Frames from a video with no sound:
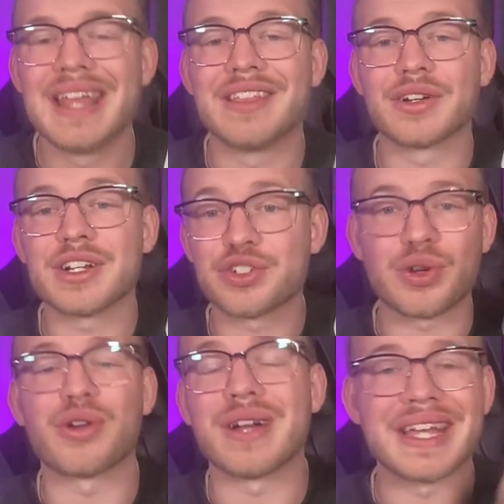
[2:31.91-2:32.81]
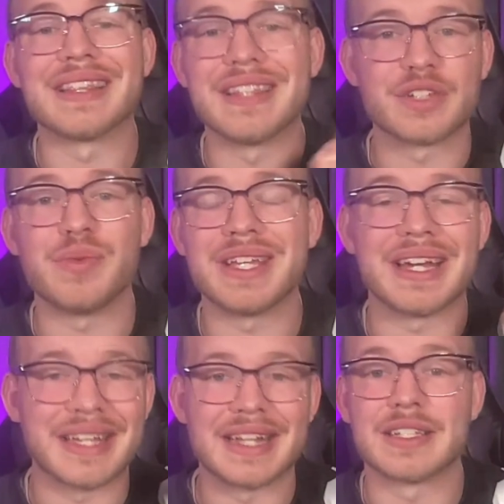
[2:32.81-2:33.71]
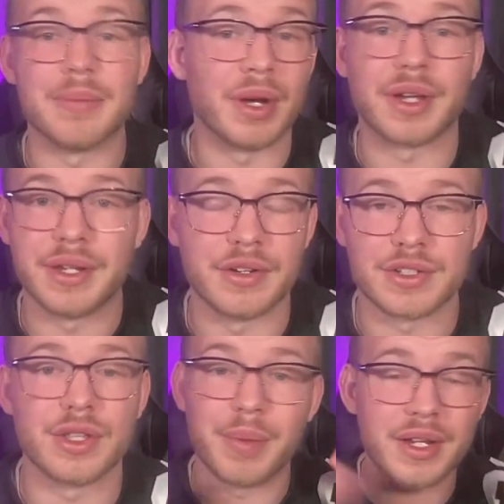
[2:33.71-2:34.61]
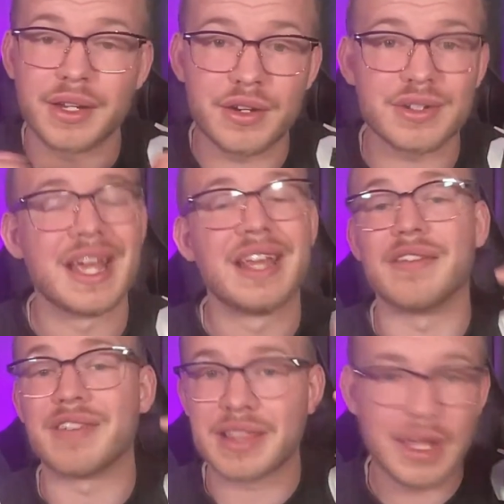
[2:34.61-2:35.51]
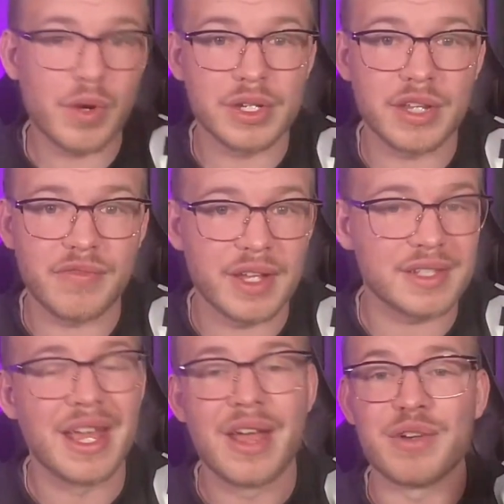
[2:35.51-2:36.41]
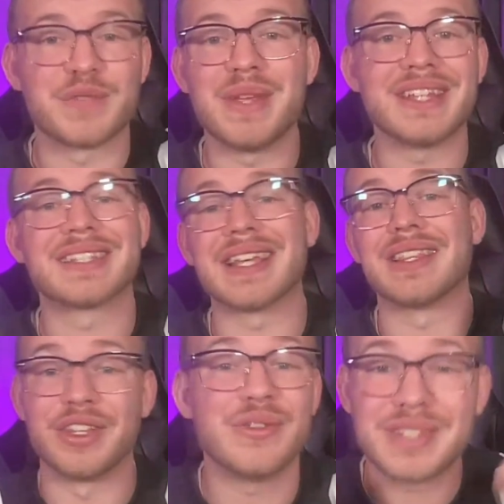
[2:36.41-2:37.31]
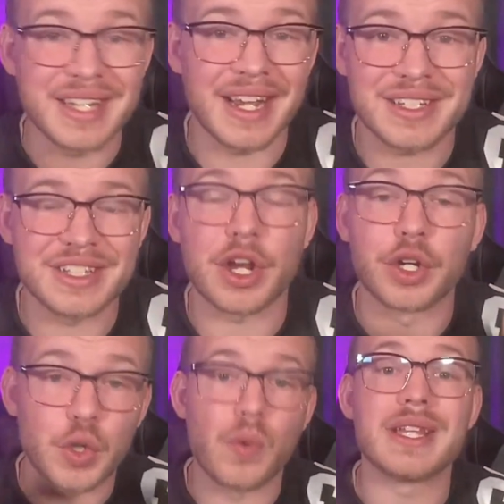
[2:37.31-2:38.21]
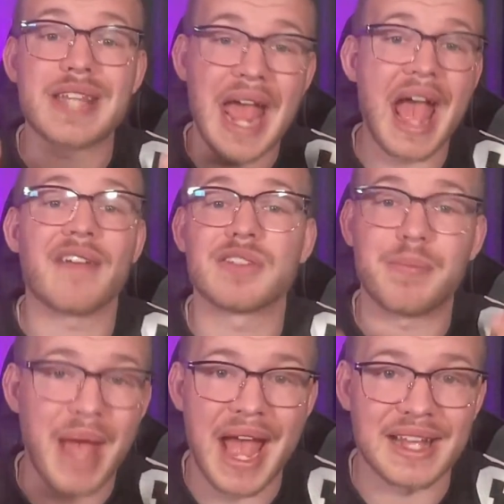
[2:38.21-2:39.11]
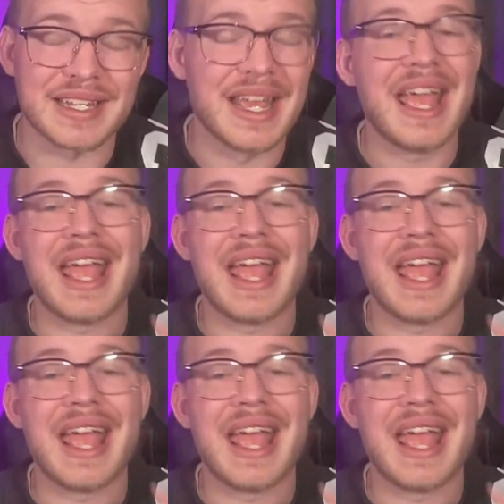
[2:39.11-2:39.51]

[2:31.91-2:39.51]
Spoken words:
They're going to struggle again this week against the Buccaneers. The Buccaneers, they've got that run defense, which means that the Houston Texans are going to have to pass.